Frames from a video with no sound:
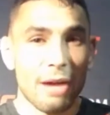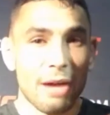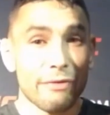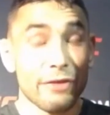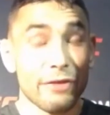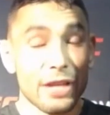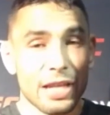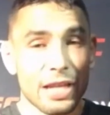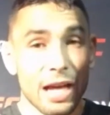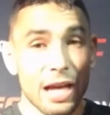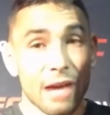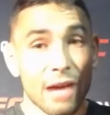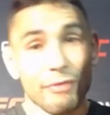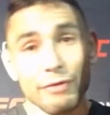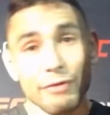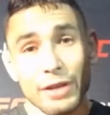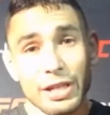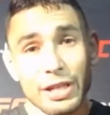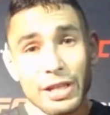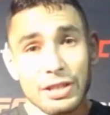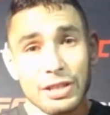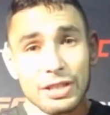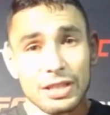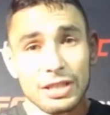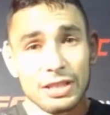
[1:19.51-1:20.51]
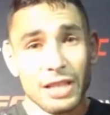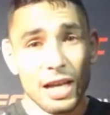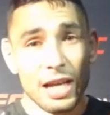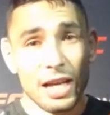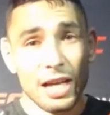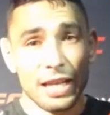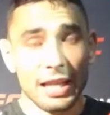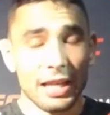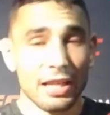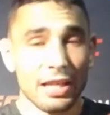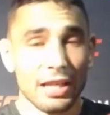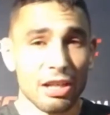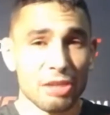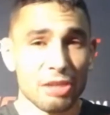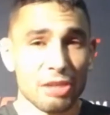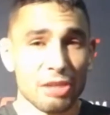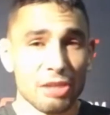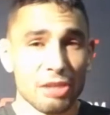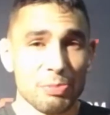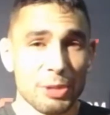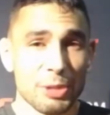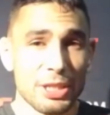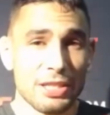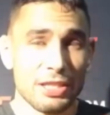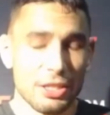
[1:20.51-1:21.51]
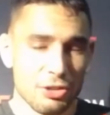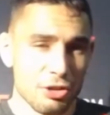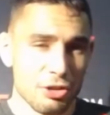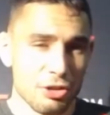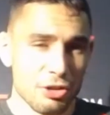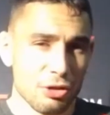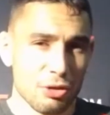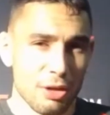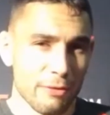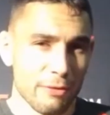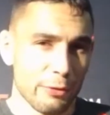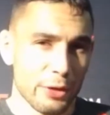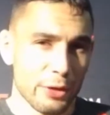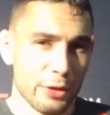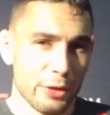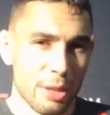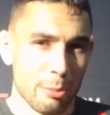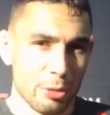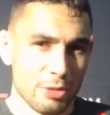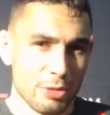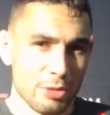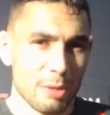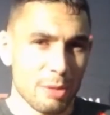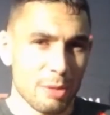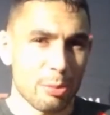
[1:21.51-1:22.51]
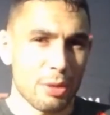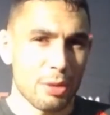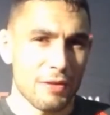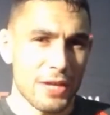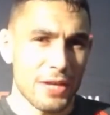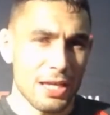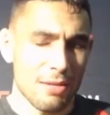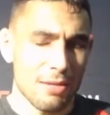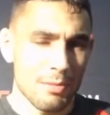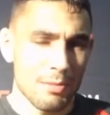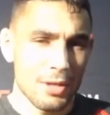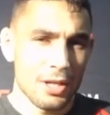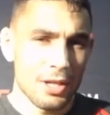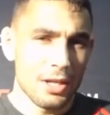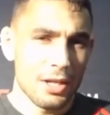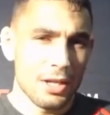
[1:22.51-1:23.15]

I, fin I finished this guy, like he got a split decision, so I feel that puts me above him.